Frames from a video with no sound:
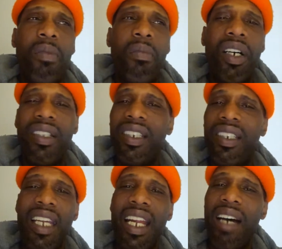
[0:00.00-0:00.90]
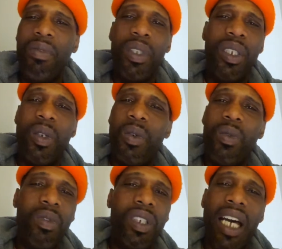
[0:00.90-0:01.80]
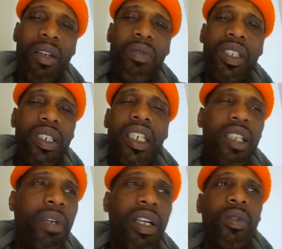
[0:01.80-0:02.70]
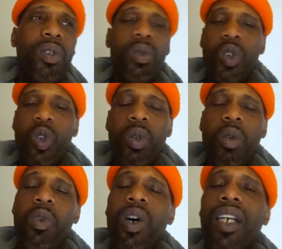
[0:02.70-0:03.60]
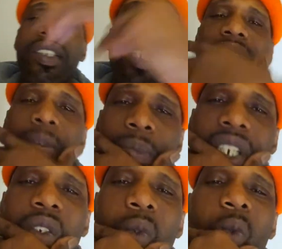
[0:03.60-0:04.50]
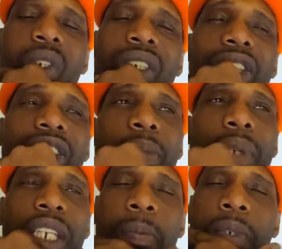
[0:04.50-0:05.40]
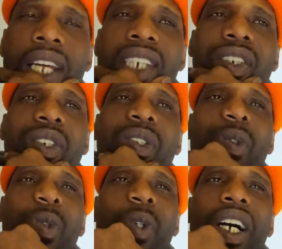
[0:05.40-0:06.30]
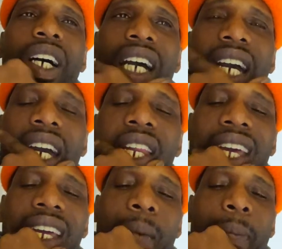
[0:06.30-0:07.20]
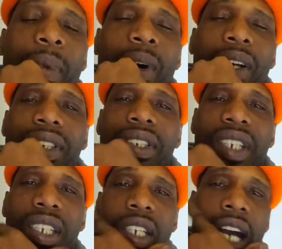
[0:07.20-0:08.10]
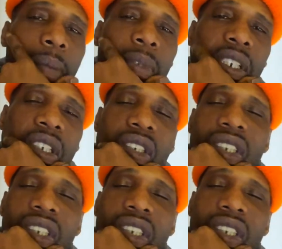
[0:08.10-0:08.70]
But other than that, I don't really care about no YouTube no more. I see how it's being used this as a manipulation tool and in a Marxist and communist